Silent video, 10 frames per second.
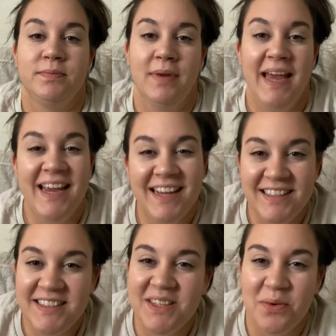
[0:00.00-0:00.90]
Hey
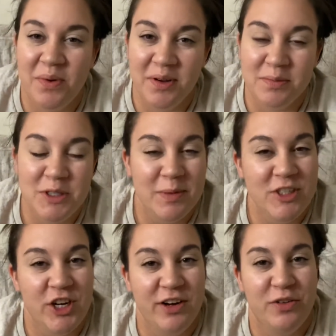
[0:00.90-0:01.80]
guys, welcome to my
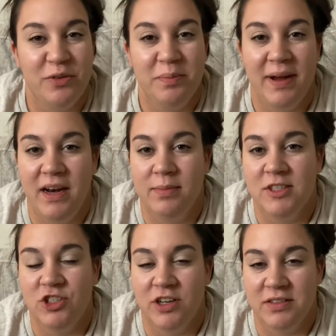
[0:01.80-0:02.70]
channel. My name is
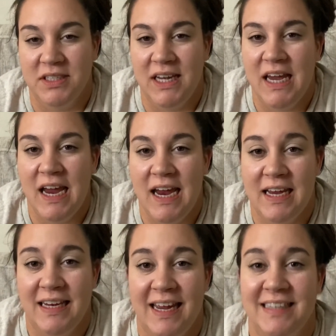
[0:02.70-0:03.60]
Chelsea
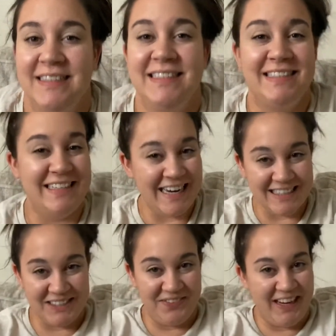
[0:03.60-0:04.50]
and in today's
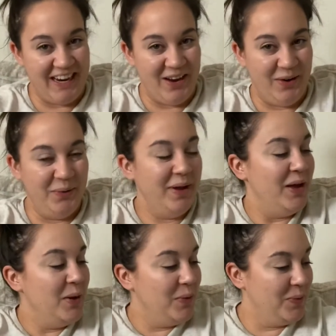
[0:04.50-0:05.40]
video,
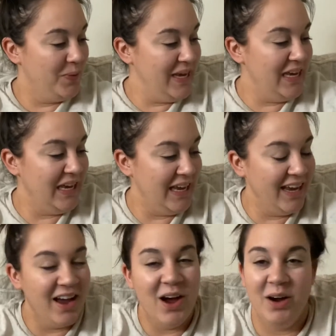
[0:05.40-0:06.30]
we
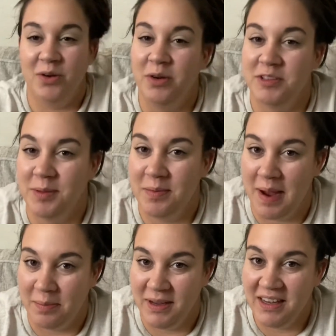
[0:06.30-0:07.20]
are going to be
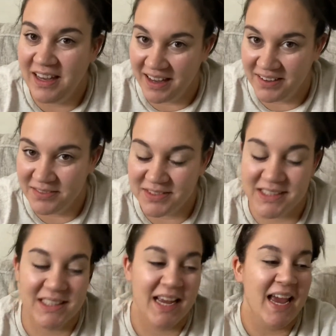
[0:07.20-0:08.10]
wrapping
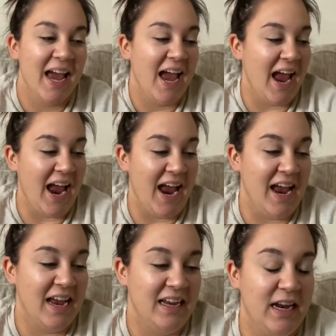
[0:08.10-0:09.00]
gifts
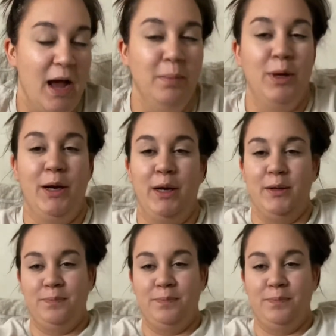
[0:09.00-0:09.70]
and I'm gonna